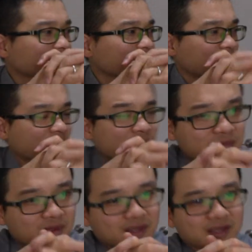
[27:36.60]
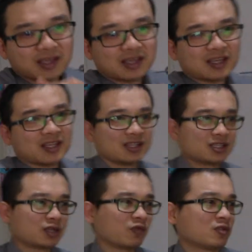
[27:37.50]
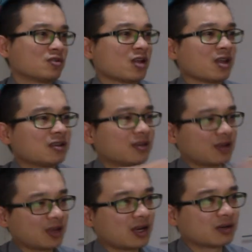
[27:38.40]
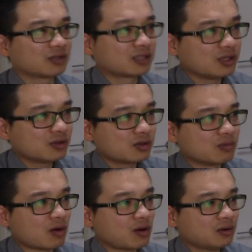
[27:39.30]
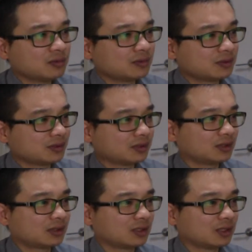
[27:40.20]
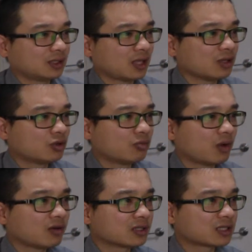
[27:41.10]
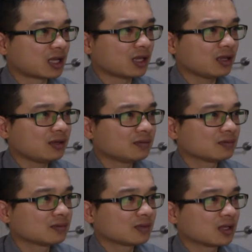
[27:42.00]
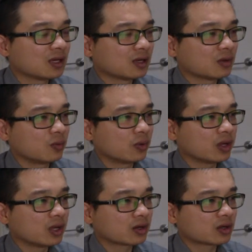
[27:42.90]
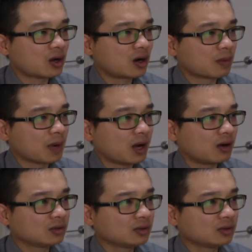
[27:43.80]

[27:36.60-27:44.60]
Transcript: Okay, that's it for today, and I'll see you tomorrow. Then tomorrow is Sunday. We're gonna talk about.